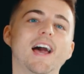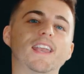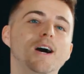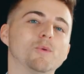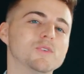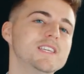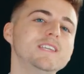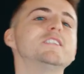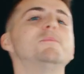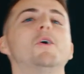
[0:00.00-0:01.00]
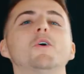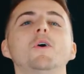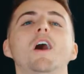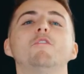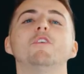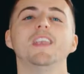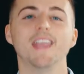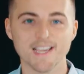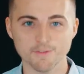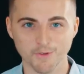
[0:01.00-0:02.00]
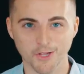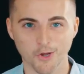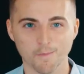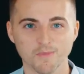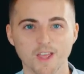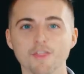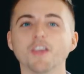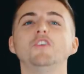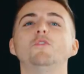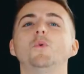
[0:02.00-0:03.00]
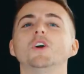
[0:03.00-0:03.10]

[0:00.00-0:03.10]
and I will see you tomorrow for the next video. Thank you for